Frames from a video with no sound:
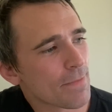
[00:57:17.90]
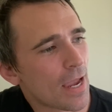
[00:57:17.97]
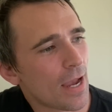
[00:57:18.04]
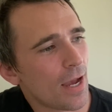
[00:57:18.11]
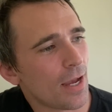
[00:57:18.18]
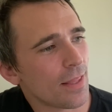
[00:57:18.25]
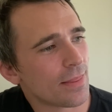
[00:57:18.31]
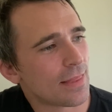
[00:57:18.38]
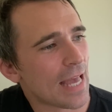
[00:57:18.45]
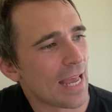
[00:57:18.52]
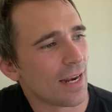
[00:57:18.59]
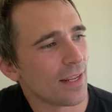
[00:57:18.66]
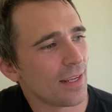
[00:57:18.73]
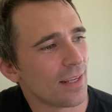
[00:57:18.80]

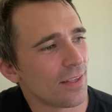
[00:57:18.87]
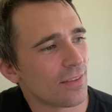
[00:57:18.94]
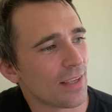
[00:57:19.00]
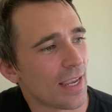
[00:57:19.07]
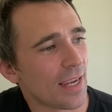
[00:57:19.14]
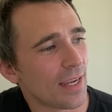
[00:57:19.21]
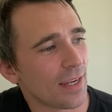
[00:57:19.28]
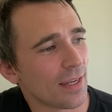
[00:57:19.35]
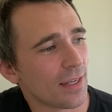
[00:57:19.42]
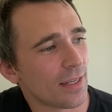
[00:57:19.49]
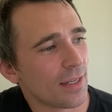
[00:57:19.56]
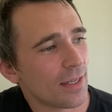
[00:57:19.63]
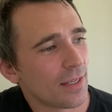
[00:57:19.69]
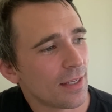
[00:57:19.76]
That is
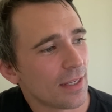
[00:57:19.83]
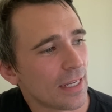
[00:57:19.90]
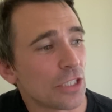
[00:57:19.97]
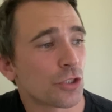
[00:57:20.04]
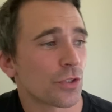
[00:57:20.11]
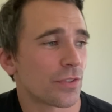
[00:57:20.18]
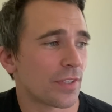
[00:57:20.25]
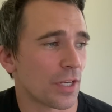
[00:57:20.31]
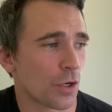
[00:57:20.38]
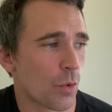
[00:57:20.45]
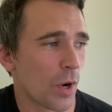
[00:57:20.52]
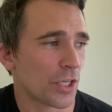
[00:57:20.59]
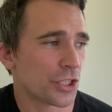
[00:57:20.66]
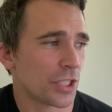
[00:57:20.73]
a interesting
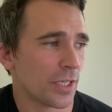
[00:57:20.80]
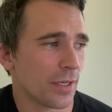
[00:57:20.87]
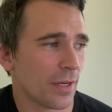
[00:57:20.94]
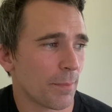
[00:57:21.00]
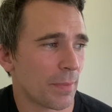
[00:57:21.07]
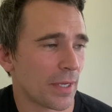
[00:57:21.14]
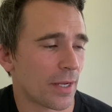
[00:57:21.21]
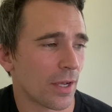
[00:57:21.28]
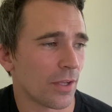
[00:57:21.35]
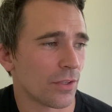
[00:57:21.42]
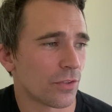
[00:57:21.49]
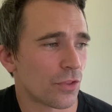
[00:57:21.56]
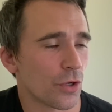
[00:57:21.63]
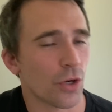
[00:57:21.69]
question
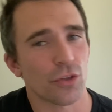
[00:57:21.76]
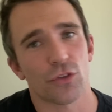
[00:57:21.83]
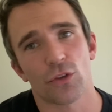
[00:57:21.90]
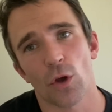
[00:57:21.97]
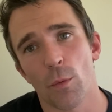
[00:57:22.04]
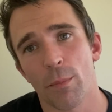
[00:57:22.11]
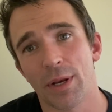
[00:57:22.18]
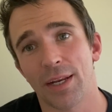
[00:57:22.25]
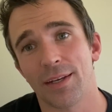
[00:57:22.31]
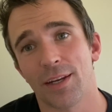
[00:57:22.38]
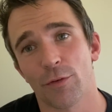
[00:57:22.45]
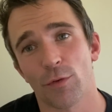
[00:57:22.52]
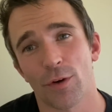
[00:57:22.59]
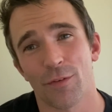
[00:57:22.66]
because there are so many
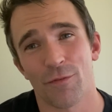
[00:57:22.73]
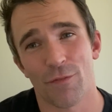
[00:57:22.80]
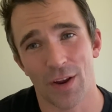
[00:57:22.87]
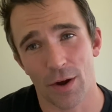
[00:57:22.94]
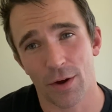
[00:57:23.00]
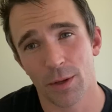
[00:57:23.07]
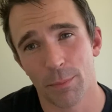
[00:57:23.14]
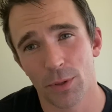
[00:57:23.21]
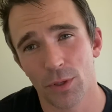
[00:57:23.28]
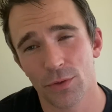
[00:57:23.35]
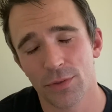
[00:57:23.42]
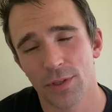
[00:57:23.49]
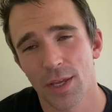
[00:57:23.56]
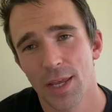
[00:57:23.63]
different
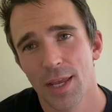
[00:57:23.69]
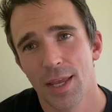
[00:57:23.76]
variables.